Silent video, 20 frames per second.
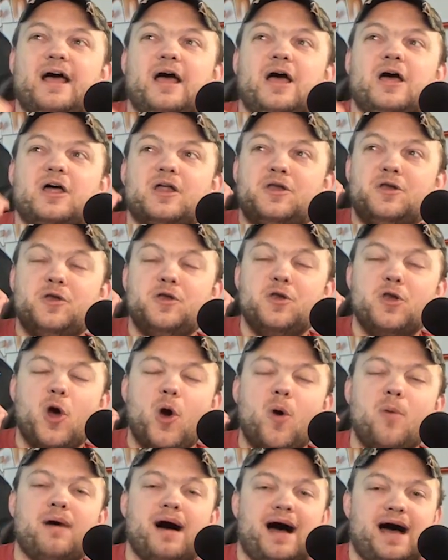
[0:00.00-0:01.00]

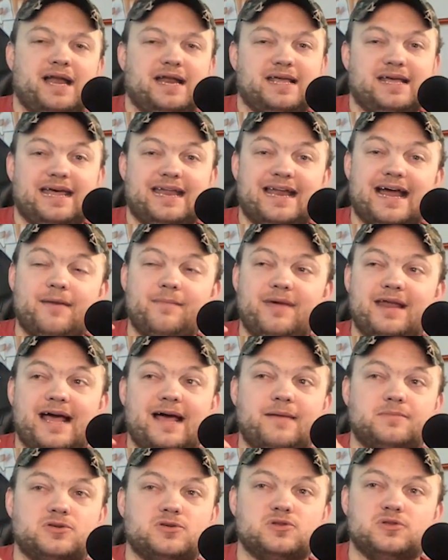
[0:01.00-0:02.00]
Nobody, and I mean
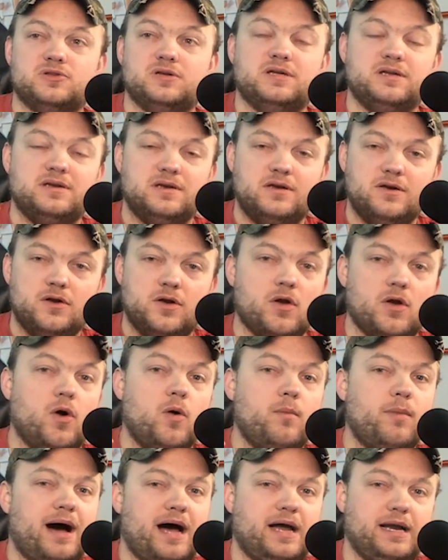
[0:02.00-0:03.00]
absolutely
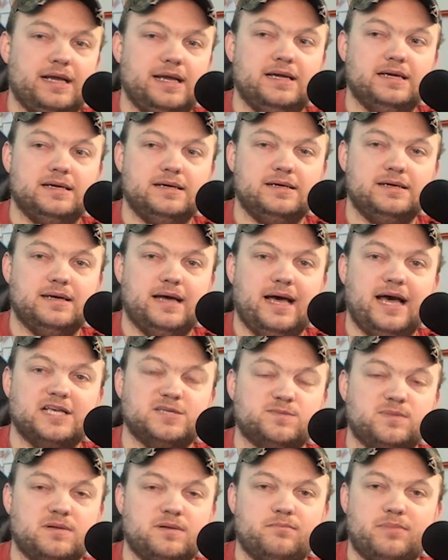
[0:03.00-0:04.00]
nobody, has
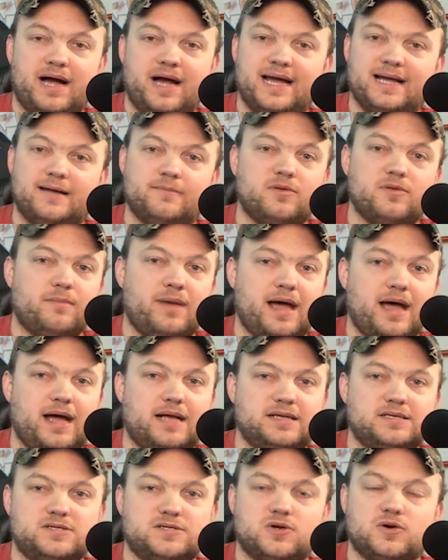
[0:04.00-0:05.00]
been buying up the
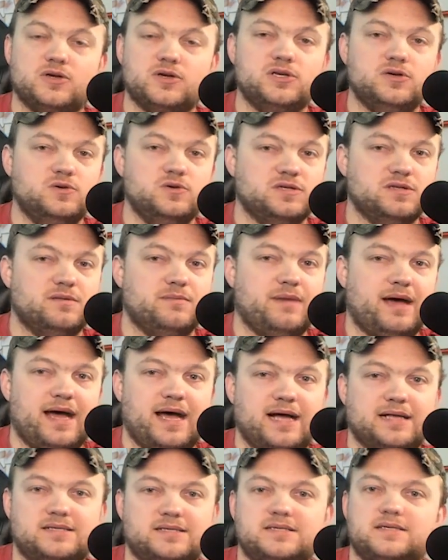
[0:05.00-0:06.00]
mats or using the
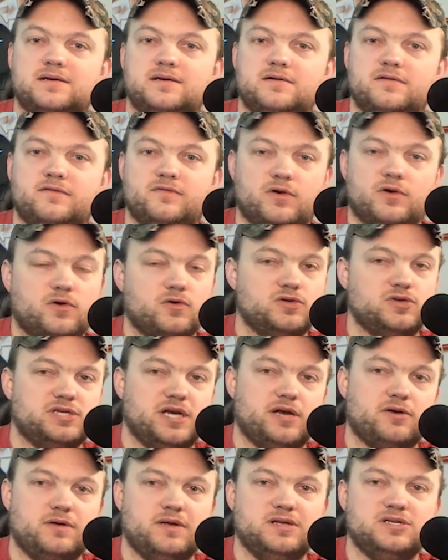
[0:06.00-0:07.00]
mats for
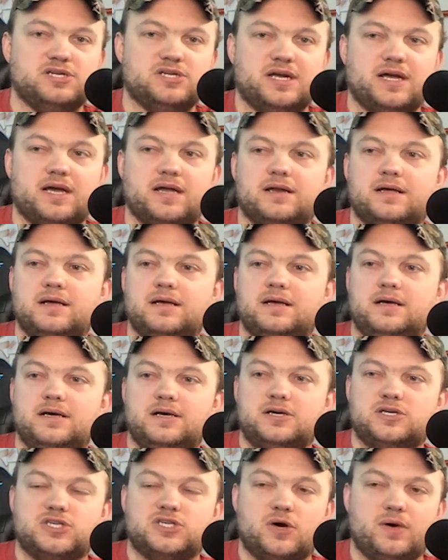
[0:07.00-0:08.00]
Crusader Enchant.
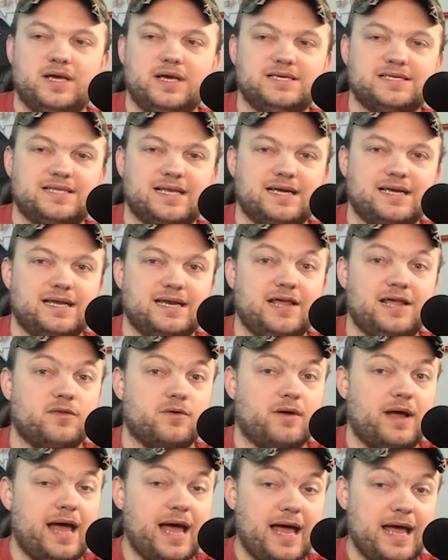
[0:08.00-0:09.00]
So he's thinking
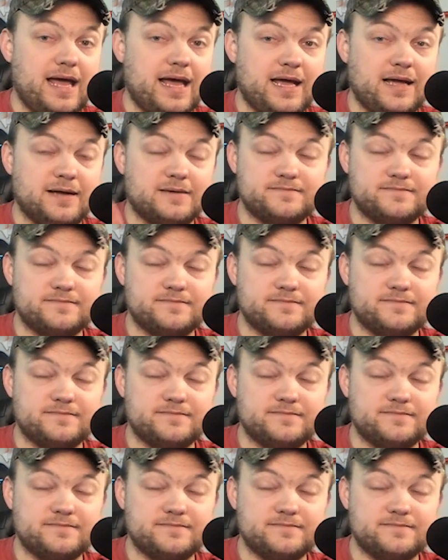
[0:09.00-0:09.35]
either A,